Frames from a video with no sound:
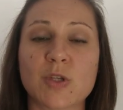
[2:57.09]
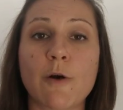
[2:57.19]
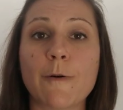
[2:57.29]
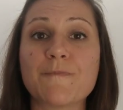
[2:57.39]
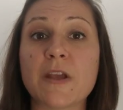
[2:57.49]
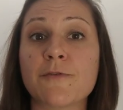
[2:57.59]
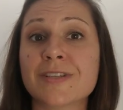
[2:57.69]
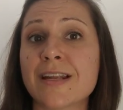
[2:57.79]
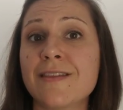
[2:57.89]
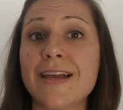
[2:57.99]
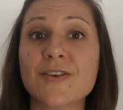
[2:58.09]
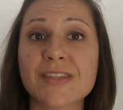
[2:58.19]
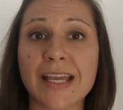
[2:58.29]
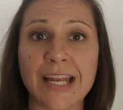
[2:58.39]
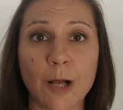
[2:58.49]
So if there's anything
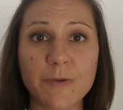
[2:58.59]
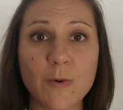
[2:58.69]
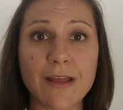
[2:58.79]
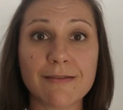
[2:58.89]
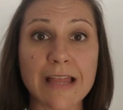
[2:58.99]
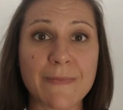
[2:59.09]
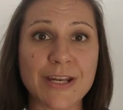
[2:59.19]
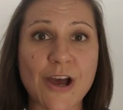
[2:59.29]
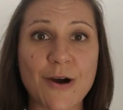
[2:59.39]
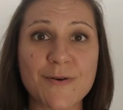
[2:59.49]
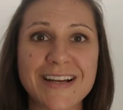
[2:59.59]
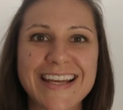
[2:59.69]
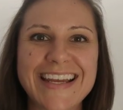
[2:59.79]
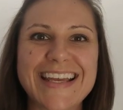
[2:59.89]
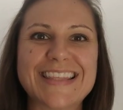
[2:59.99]
else I can help you with, let me know.
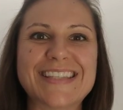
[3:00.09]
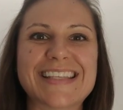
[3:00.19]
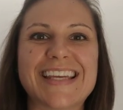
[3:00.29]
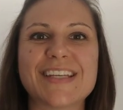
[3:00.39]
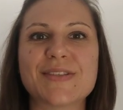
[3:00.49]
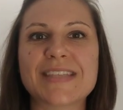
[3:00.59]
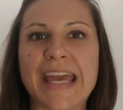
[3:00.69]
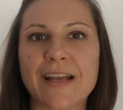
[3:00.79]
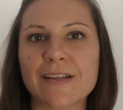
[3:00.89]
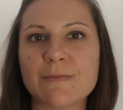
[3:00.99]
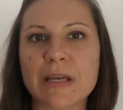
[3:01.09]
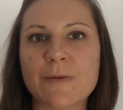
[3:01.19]
This is Kaylin